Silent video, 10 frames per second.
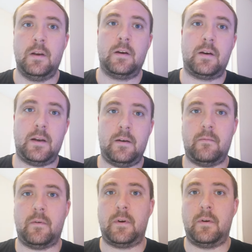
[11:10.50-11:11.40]
Get it
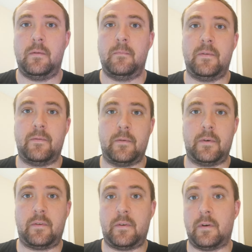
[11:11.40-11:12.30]
right before you
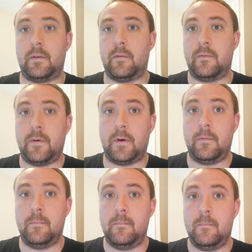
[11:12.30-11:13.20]
start your fight.
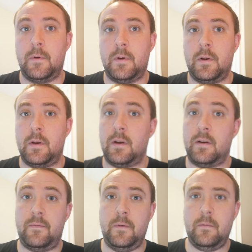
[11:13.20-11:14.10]
And
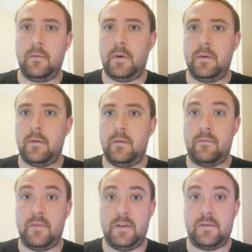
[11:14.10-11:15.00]
if you already know the
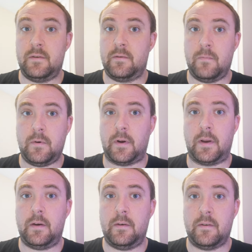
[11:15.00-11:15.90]
reasons
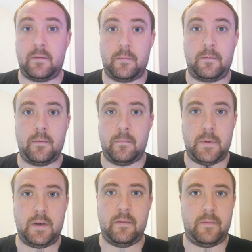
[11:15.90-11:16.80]
why, as I'm sure
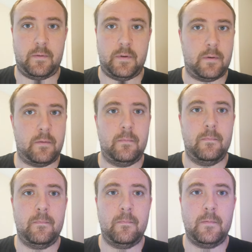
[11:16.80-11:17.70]
many of you do,
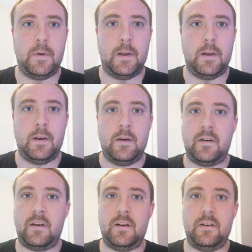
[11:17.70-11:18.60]

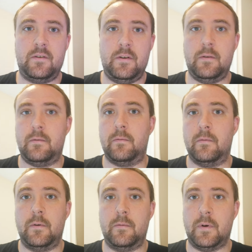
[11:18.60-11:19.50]
then it is you
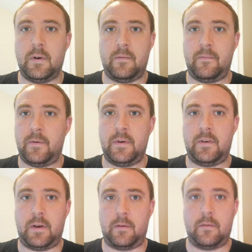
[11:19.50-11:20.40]
who aren't
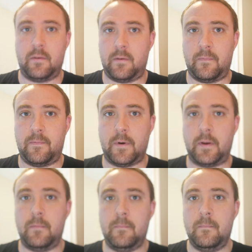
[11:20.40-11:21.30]
fighting the good
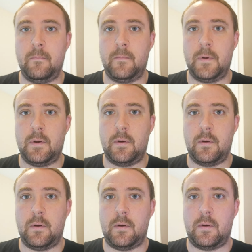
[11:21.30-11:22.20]
fight.
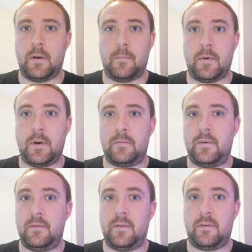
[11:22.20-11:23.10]
And perhaps
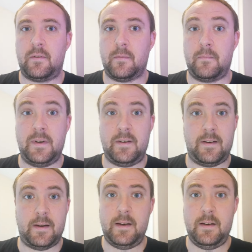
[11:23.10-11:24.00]
you should stop
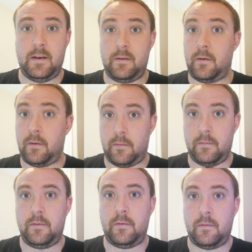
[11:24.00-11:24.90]
disdaining
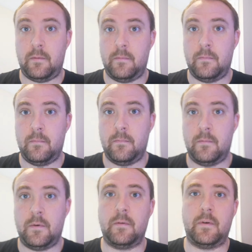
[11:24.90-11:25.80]
those
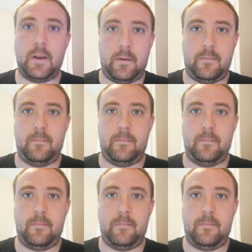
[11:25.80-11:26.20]
who did.